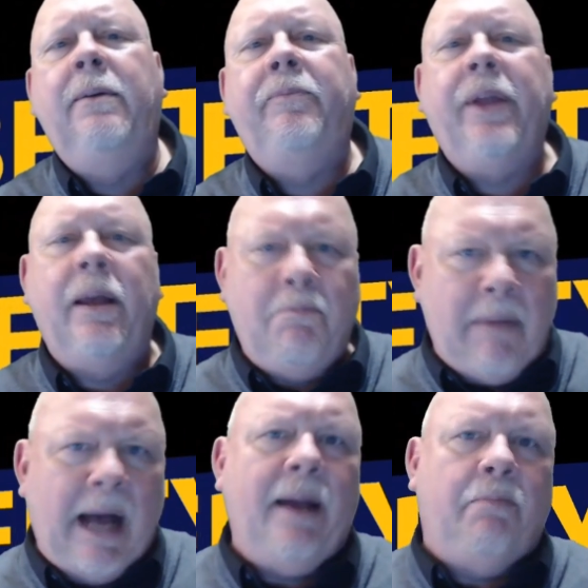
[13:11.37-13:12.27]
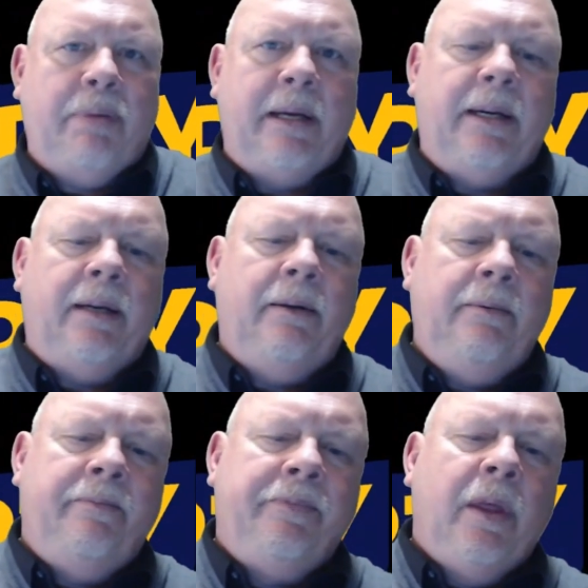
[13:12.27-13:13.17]
in my opinion,
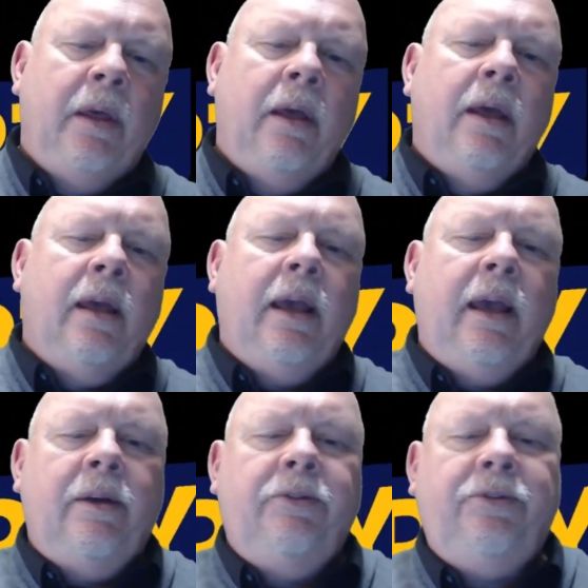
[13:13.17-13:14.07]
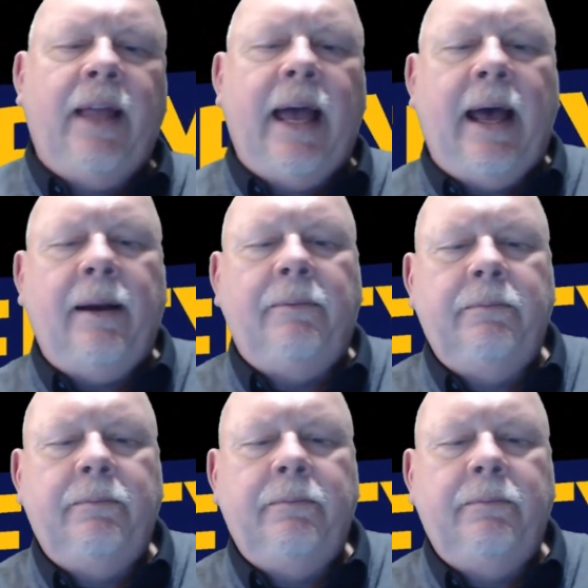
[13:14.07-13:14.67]
is that